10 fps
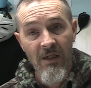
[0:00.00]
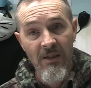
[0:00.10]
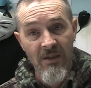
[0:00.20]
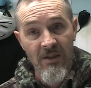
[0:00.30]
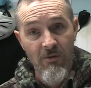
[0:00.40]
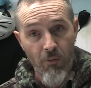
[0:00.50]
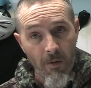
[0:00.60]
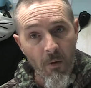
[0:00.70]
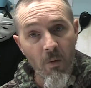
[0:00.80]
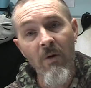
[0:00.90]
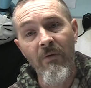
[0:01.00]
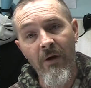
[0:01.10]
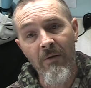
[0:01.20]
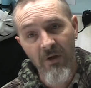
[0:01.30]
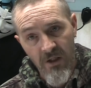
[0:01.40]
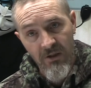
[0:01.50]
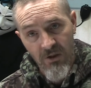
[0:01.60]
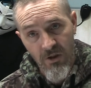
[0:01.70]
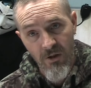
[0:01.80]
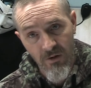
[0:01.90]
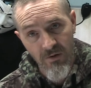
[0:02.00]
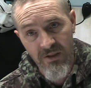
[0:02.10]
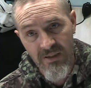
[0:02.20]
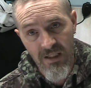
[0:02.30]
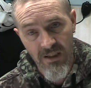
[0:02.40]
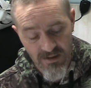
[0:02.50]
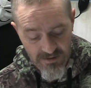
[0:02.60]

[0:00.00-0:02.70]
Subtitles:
in the scribble that I'm going to show you in a second.